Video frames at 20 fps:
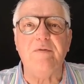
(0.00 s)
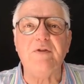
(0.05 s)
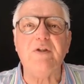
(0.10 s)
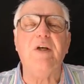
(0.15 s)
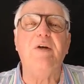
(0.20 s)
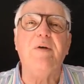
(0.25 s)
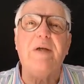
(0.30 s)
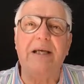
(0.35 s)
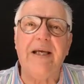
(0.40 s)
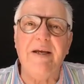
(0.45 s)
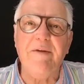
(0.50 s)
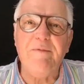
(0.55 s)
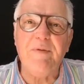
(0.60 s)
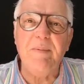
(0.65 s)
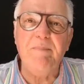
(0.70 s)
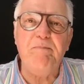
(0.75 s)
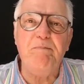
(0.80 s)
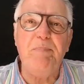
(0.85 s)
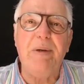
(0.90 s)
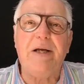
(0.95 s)
So give
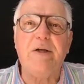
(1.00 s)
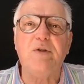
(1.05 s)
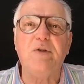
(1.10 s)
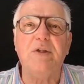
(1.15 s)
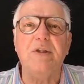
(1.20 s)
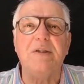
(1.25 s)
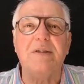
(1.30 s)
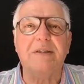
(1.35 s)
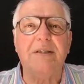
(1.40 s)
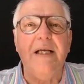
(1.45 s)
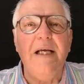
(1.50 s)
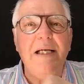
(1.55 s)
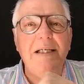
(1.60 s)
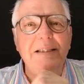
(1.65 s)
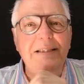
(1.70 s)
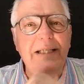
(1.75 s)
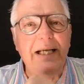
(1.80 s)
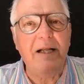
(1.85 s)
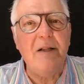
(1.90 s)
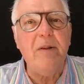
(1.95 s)
them pictures,
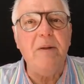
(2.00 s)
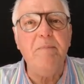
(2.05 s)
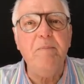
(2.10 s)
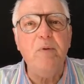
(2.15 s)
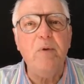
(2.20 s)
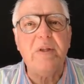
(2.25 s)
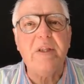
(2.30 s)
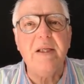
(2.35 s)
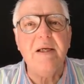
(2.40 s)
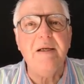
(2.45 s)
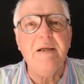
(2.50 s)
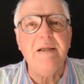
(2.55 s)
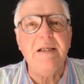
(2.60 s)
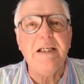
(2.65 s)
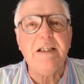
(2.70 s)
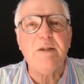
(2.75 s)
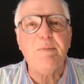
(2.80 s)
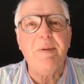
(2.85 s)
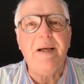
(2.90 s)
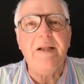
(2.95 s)
tell them what, uh,
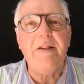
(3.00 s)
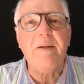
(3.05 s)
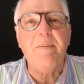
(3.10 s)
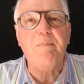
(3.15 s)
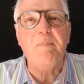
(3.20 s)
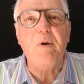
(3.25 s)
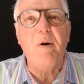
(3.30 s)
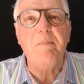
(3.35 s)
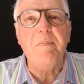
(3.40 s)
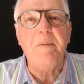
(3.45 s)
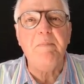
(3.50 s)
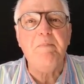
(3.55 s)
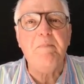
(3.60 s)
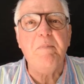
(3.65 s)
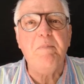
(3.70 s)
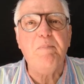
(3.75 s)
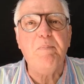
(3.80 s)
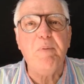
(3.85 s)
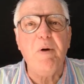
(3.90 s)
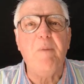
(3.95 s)
explain the problem
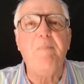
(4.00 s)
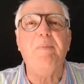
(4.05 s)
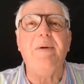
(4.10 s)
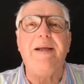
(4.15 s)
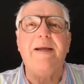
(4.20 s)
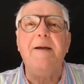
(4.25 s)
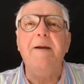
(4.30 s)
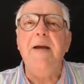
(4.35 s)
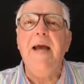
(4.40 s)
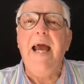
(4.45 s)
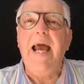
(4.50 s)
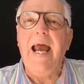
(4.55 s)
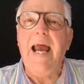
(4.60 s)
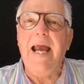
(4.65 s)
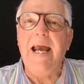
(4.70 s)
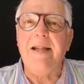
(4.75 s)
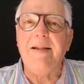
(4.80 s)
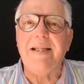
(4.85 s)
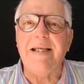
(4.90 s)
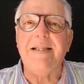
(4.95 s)
properly,
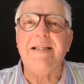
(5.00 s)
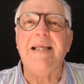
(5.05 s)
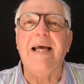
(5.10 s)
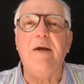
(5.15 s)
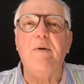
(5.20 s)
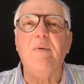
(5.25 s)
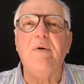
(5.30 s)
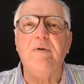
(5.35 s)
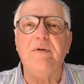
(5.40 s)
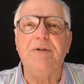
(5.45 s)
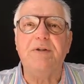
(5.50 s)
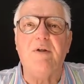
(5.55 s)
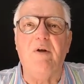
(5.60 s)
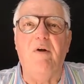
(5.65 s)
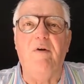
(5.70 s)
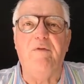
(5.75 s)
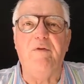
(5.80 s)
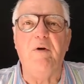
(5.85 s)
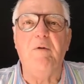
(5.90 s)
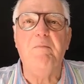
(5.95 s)
and they will
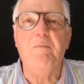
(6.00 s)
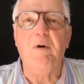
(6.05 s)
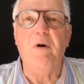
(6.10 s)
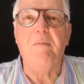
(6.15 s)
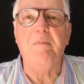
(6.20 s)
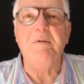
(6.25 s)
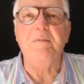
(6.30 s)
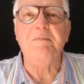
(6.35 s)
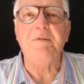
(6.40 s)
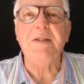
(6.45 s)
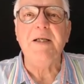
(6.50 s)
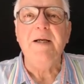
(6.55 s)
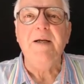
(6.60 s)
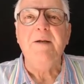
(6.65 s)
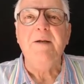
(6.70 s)
resolve your problems